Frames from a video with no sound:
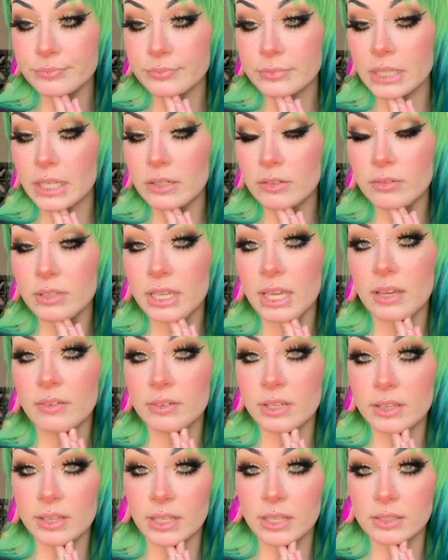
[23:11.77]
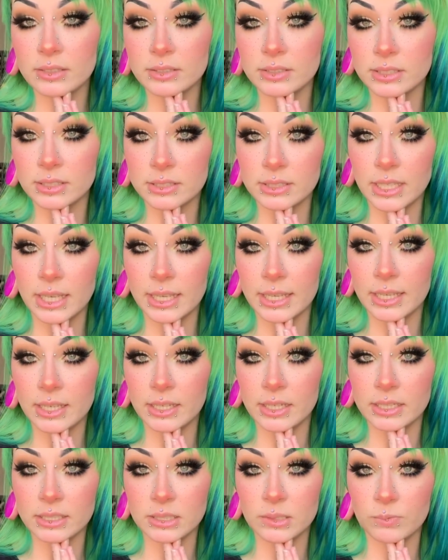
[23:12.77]
I don't really have anything else to say
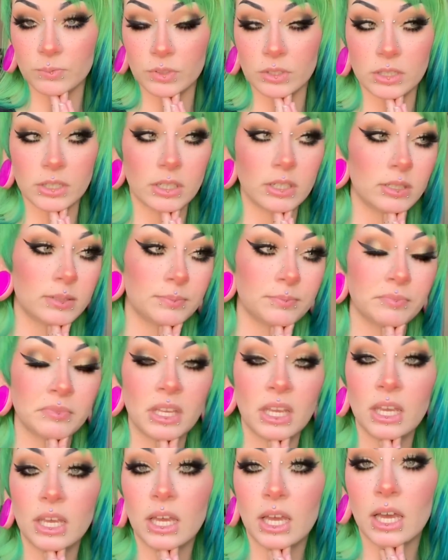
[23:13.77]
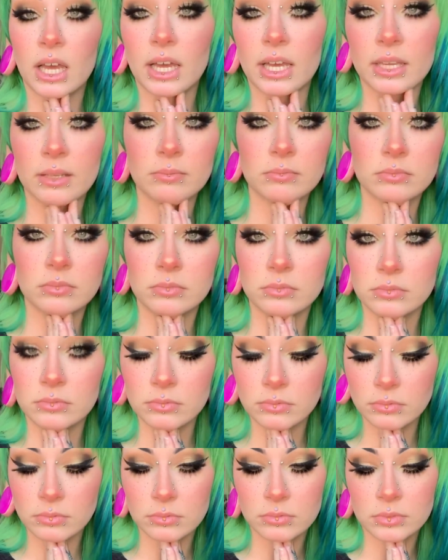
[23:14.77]
except for I'm
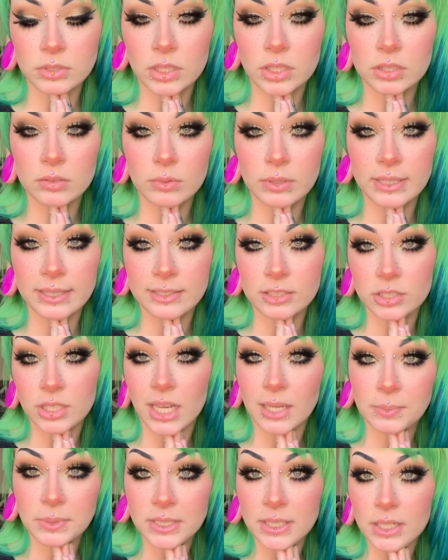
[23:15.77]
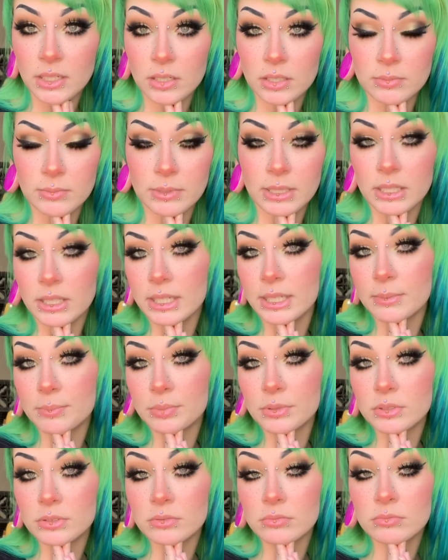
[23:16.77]
just wearing chapstick on my
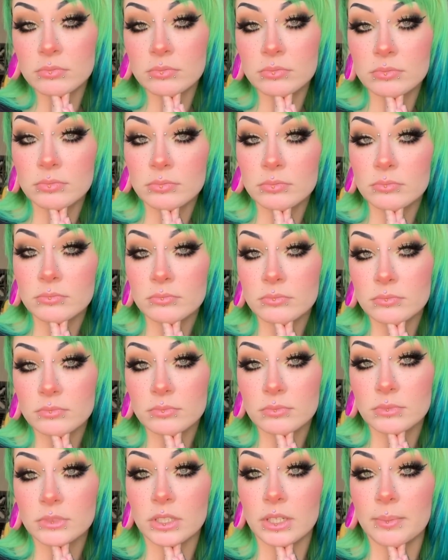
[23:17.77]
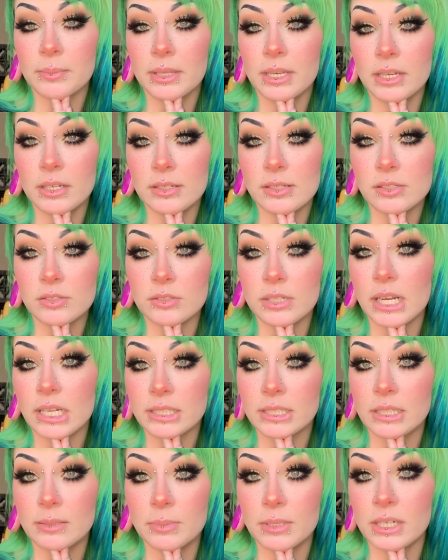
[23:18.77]
lips. Sorry, I'm getting
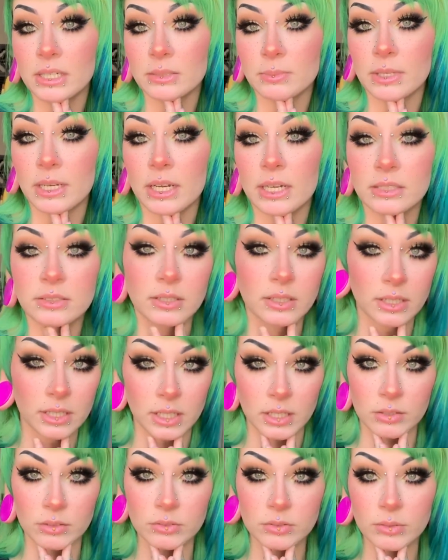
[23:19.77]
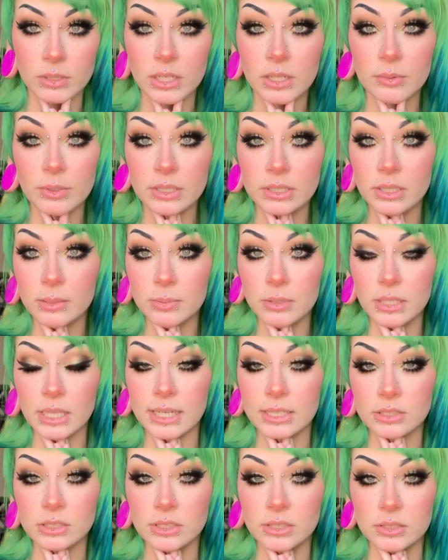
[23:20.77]
distracted because my eyes look huge when I wear double
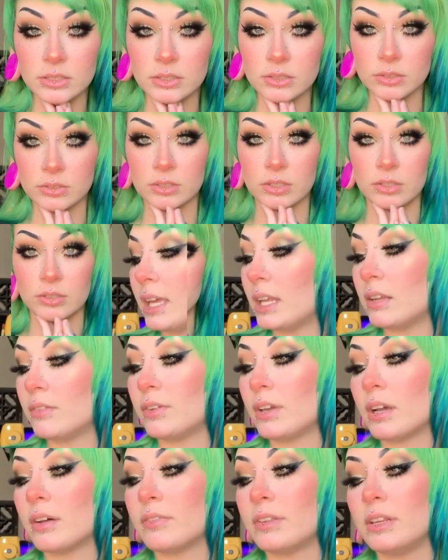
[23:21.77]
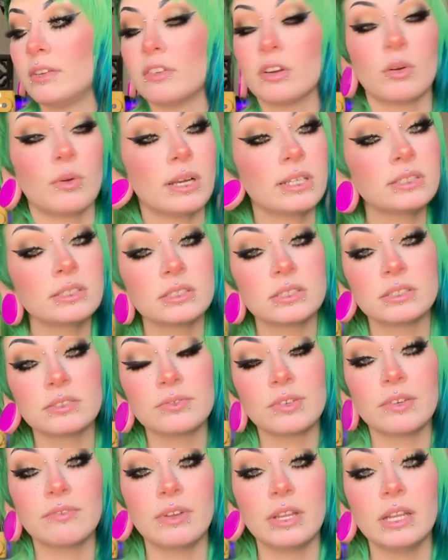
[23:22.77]
lashes. So, and if you have any requests
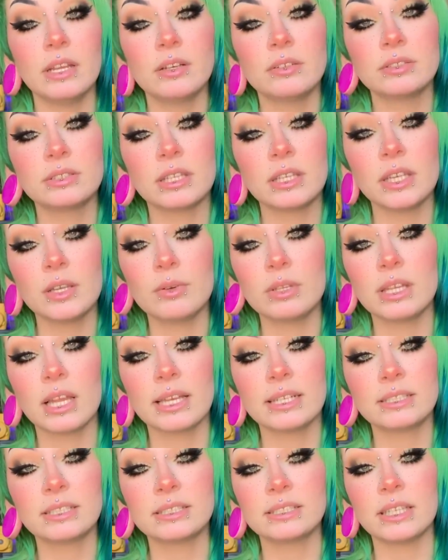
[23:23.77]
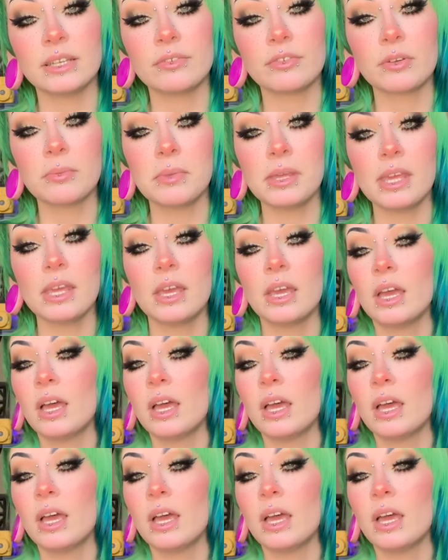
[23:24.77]
for videos that you would like to see from me,